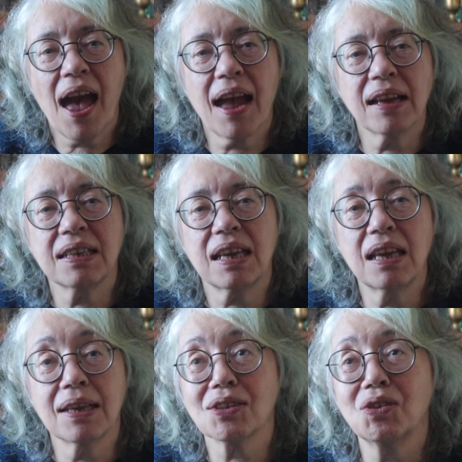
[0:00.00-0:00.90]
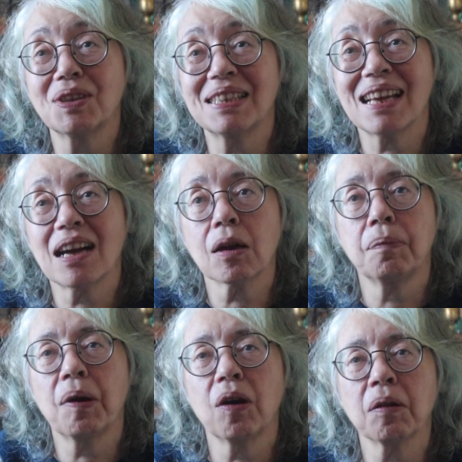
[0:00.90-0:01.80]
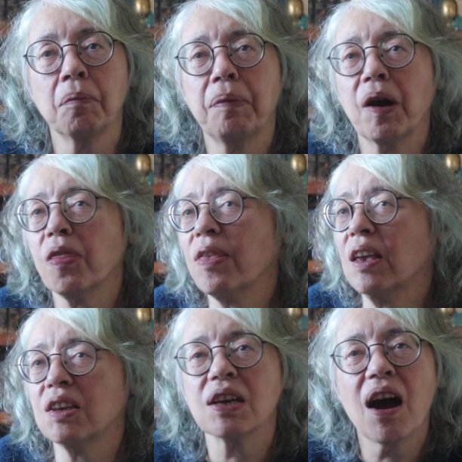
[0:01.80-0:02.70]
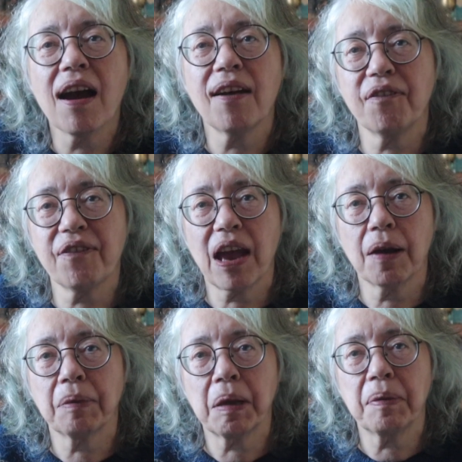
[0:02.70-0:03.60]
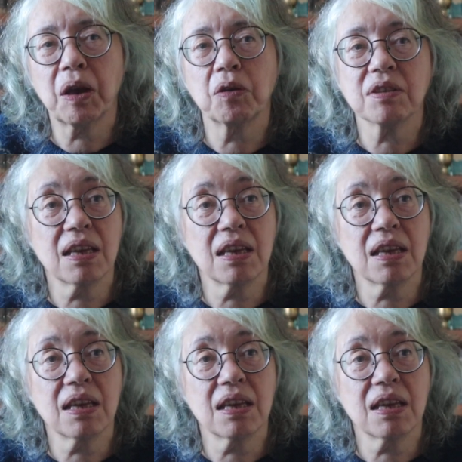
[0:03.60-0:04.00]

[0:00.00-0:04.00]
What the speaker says: And he is looked down upon by the entire family because